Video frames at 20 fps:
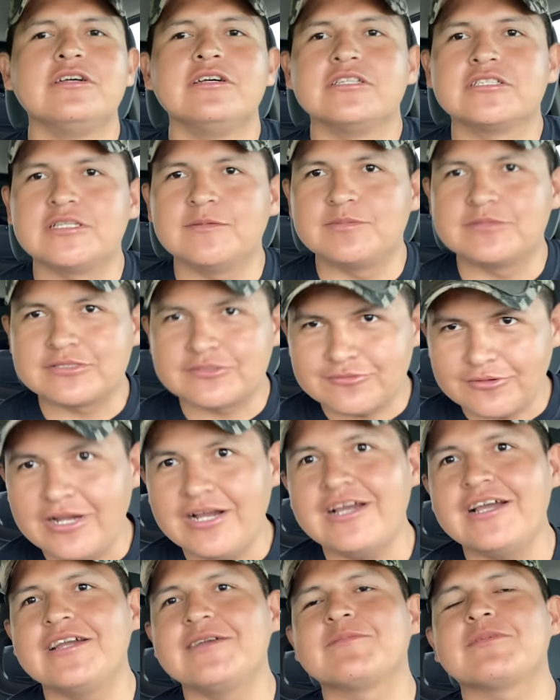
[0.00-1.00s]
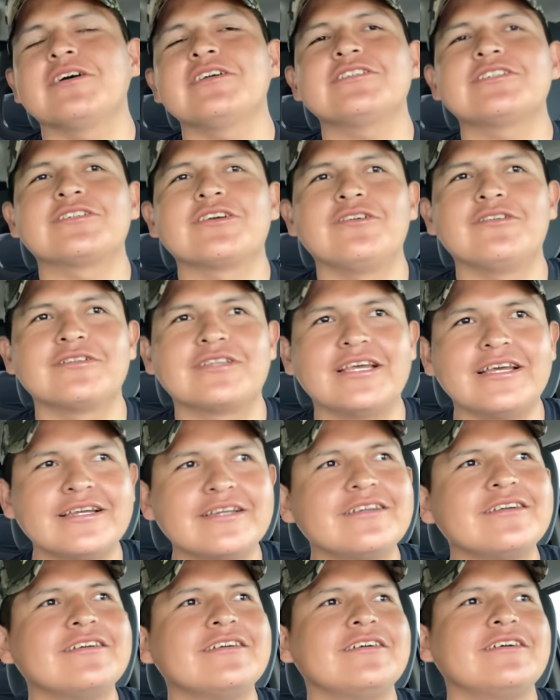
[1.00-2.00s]
Subscribe, Ashande.
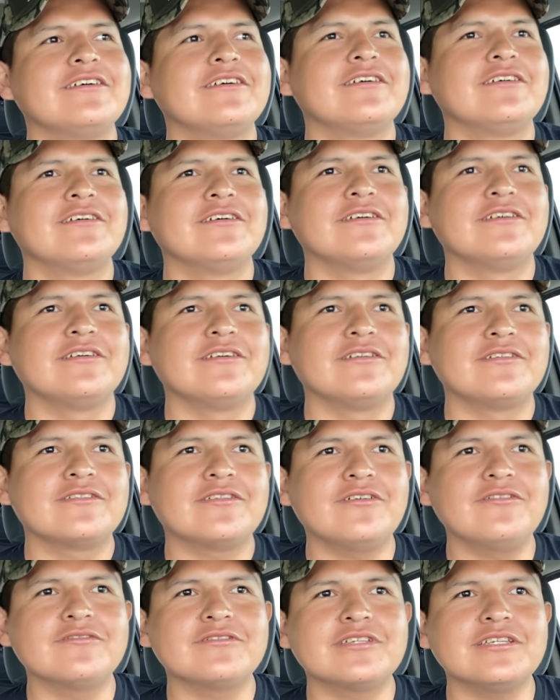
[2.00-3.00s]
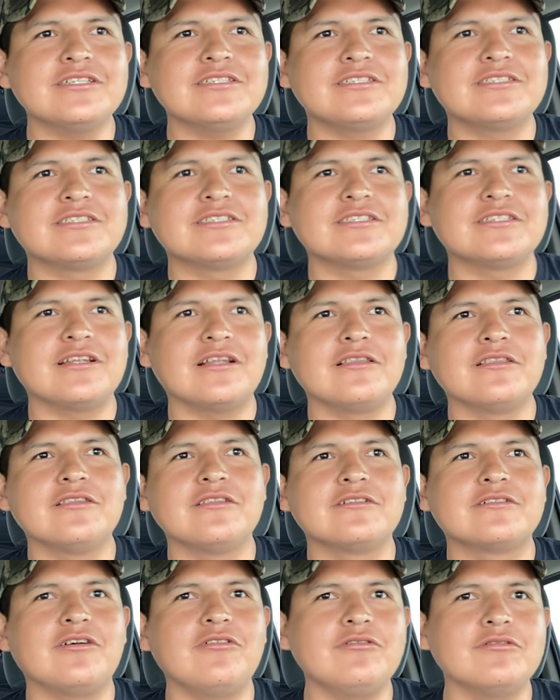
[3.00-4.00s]
Eh? Don't just
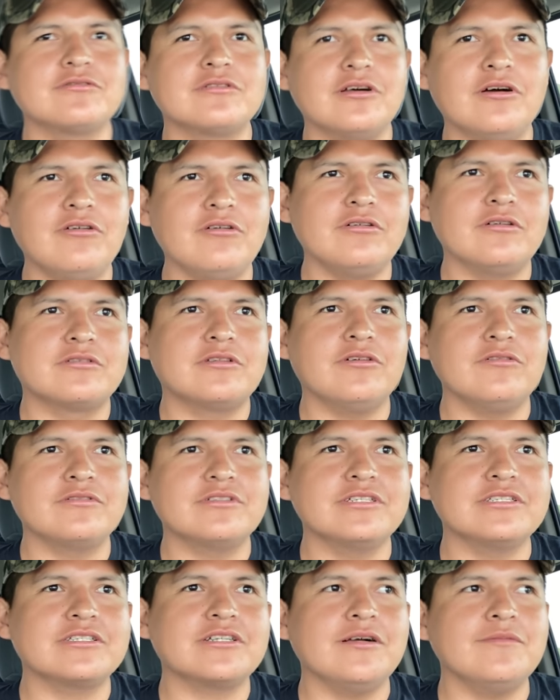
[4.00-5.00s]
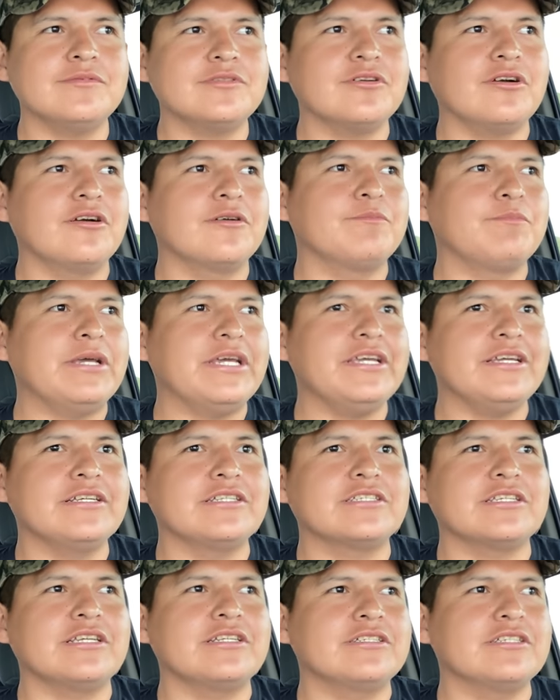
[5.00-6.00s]
don't don't don't just come to our
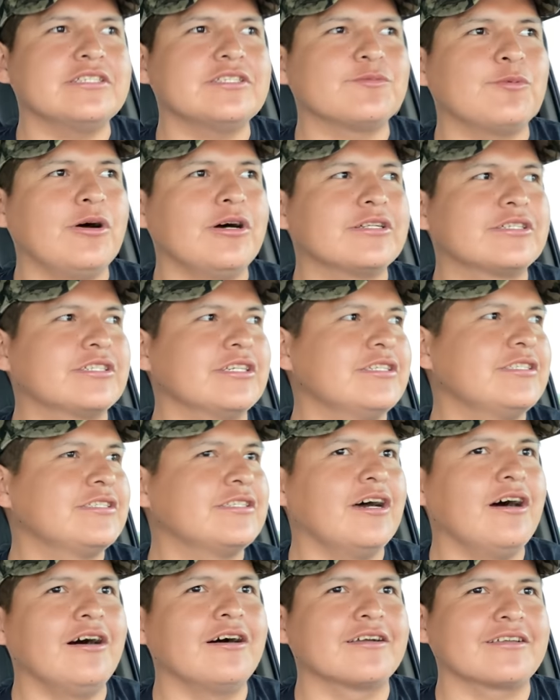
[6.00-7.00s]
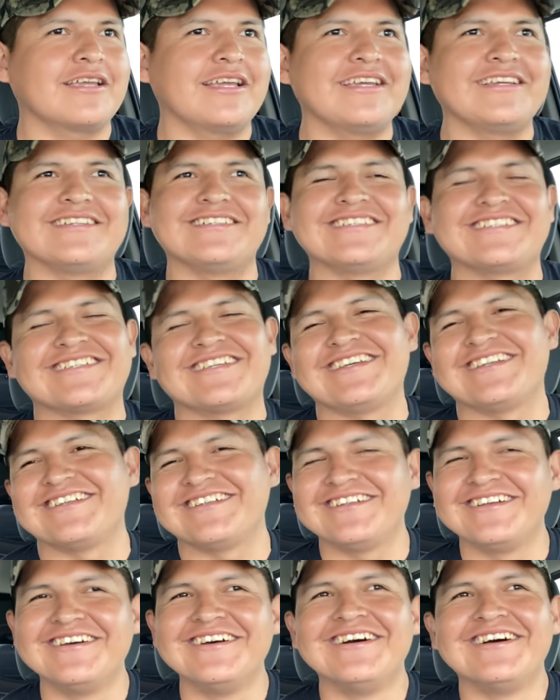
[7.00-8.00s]
page and just watch us talk. Hey, eh, just kidding.
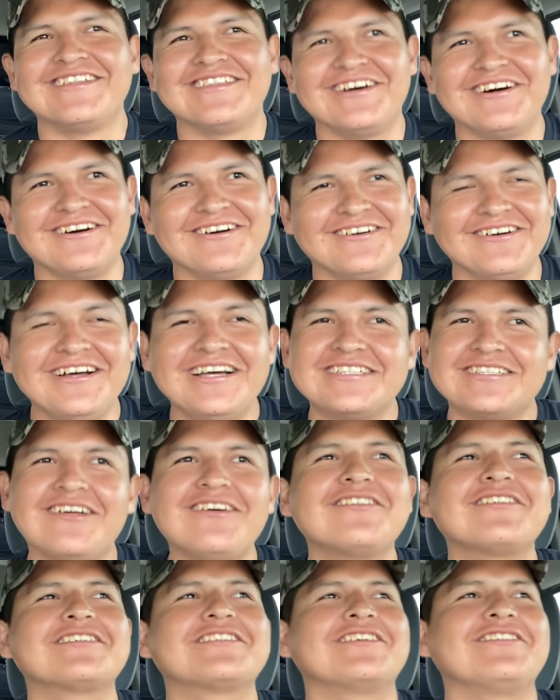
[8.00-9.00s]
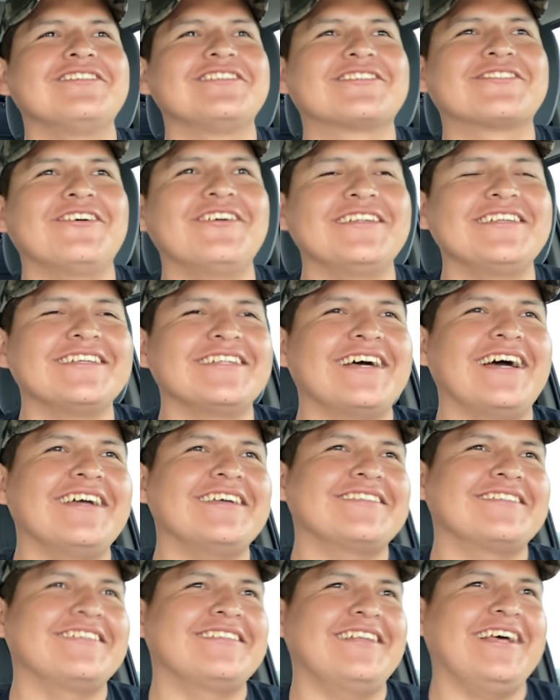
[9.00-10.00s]
Now, as long as you're enjoying it, I,
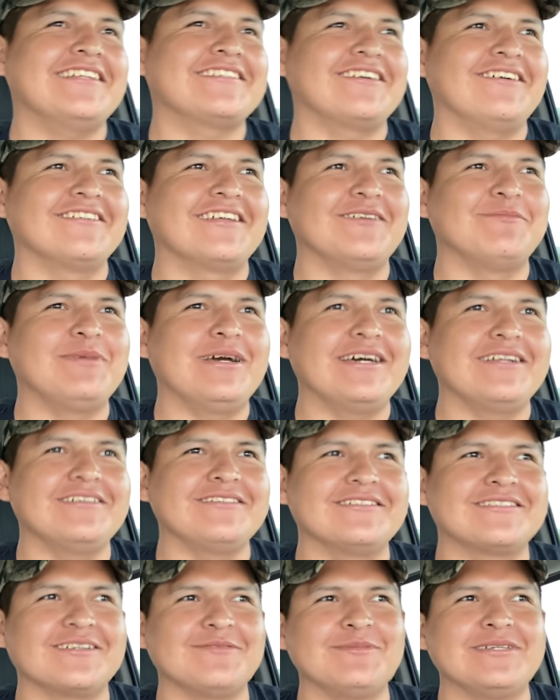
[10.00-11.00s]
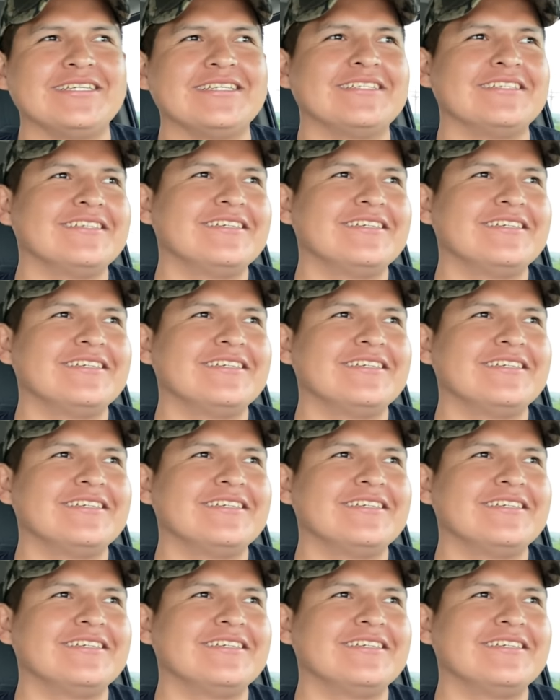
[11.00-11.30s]
that's all that matters. I mean,